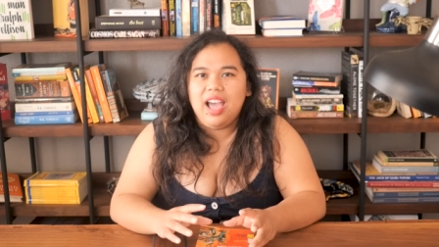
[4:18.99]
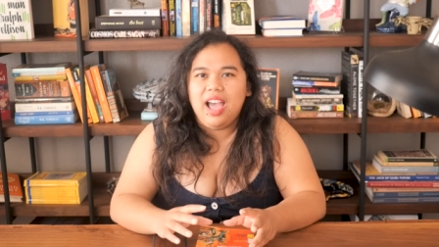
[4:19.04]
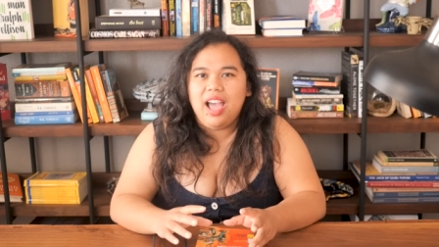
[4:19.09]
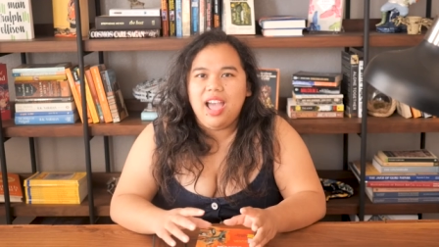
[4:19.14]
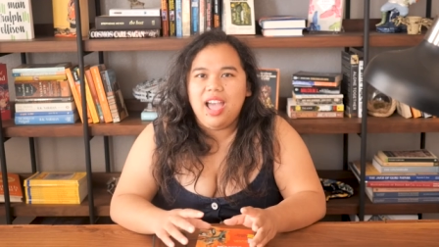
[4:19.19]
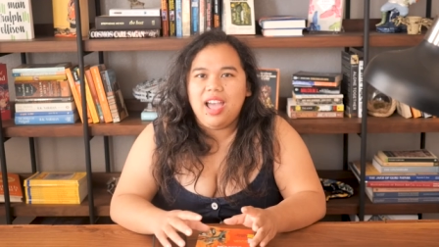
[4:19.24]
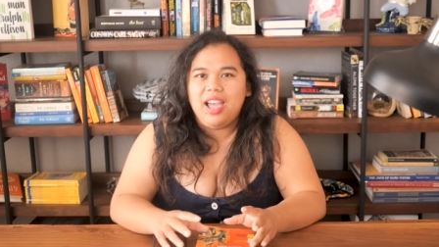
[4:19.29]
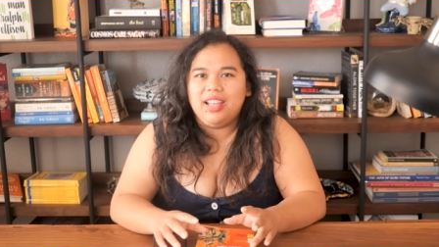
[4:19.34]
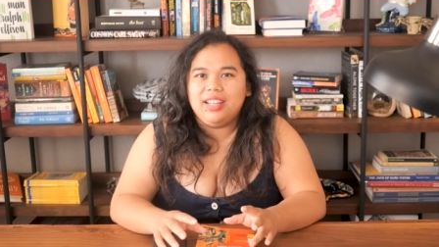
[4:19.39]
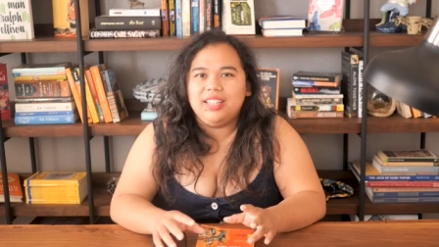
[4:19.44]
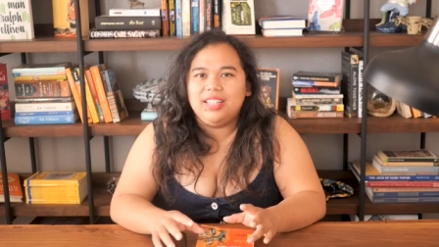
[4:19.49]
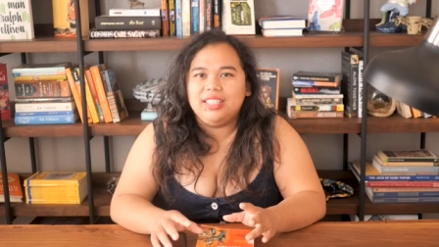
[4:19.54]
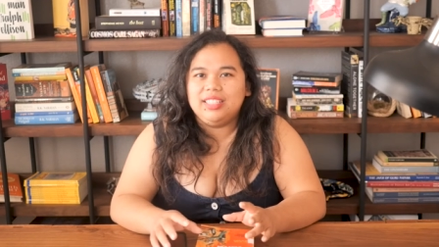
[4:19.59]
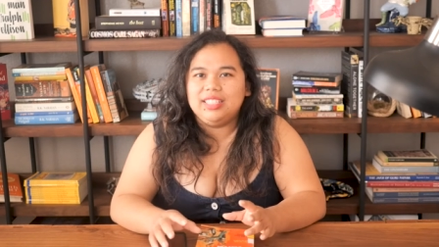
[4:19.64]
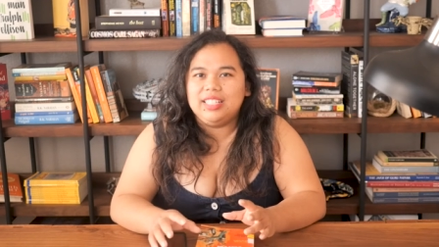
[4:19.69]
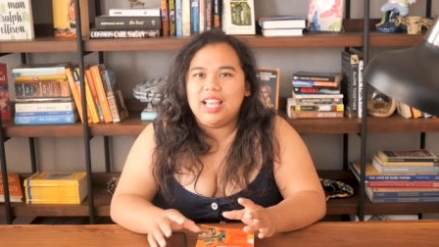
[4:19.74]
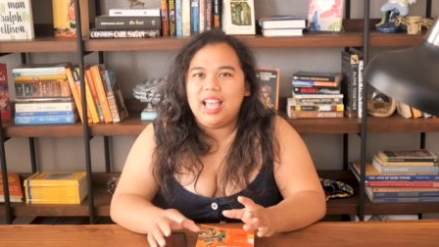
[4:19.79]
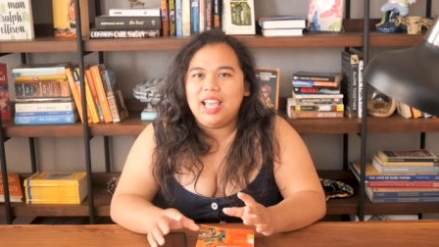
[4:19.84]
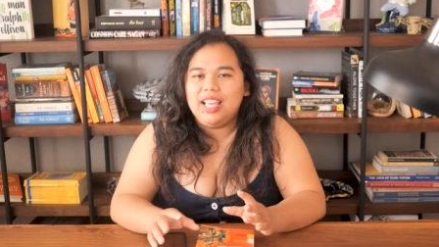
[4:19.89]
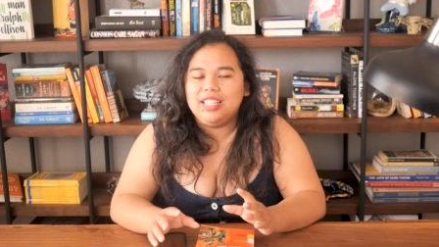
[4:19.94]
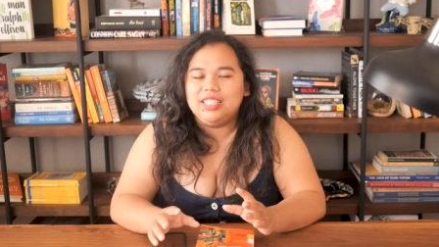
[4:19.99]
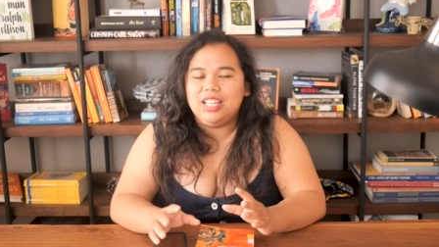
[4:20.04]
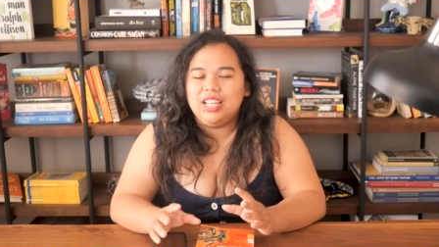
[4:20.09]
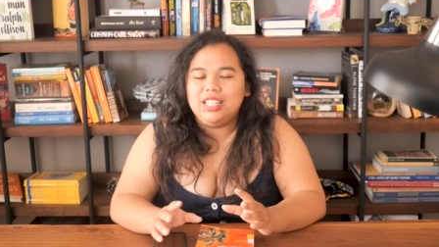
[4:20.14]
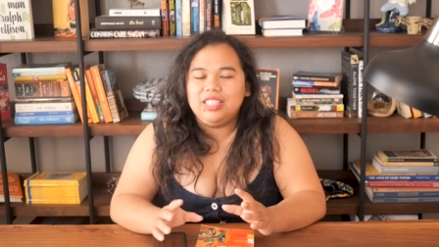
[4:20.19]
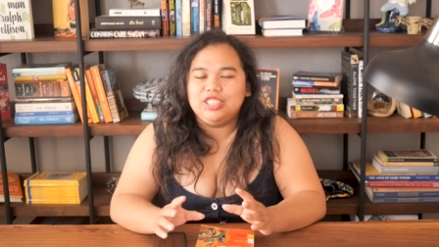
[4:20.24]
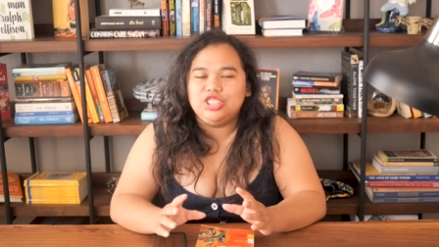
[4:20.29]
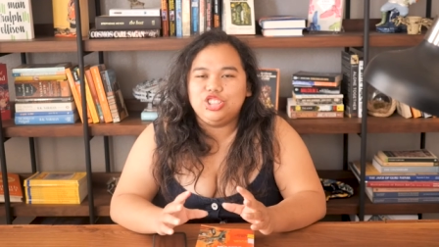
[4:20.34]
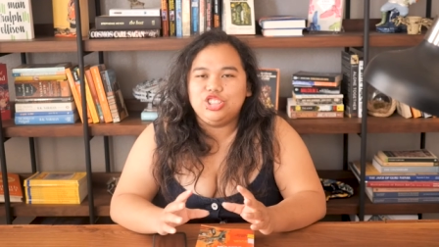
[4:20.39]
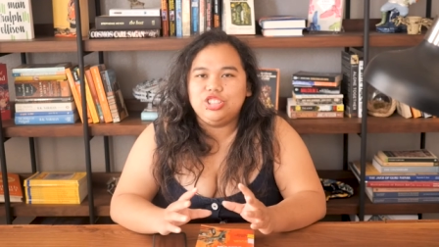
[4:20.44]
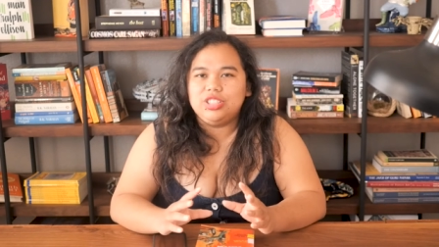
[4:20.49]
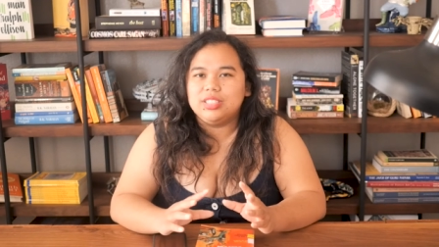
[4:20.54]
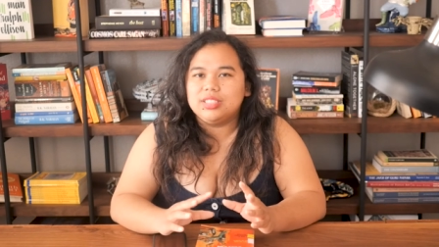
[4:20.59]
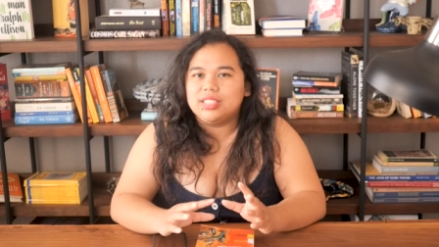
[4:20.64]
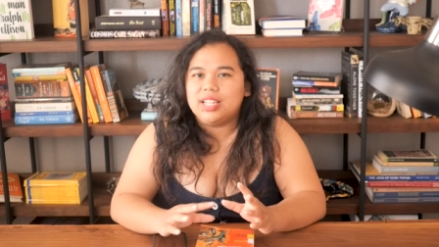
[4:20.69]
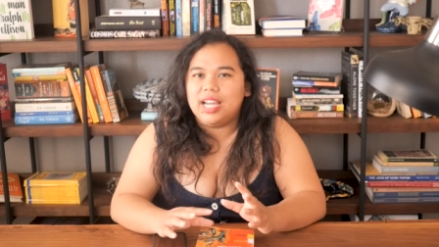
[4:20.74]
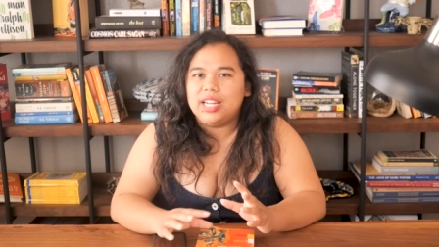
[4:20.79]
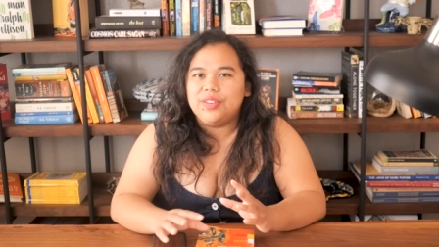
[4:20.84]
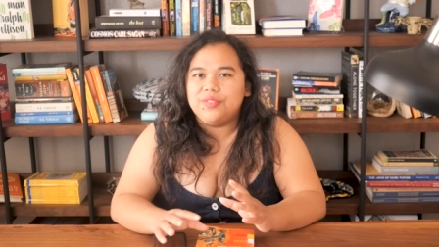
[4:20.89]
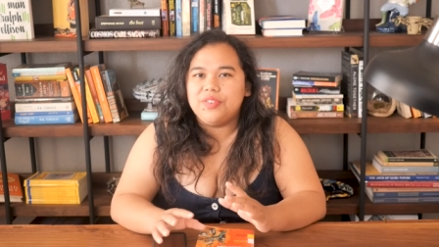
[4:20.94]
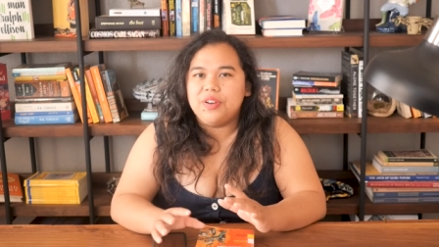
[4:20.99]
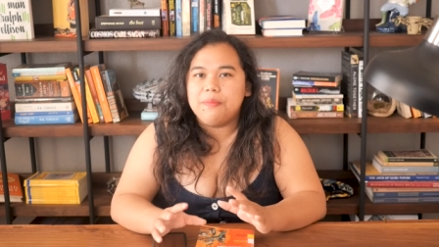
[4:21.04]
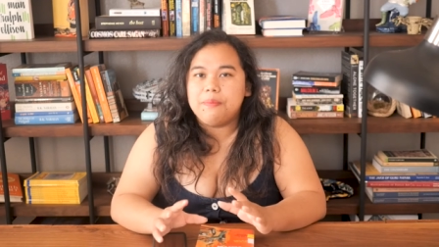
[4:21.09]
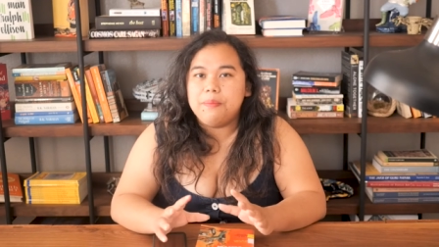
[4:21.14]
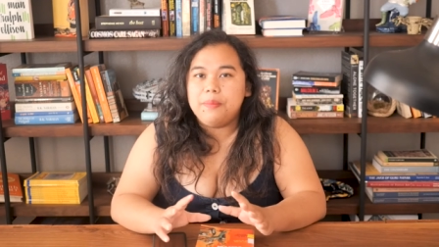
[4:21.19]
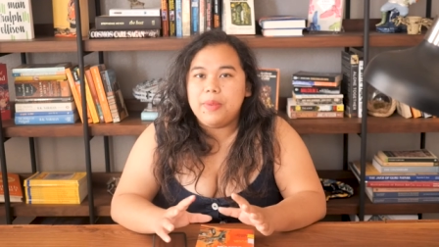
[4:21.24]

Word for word: and it's just kind of a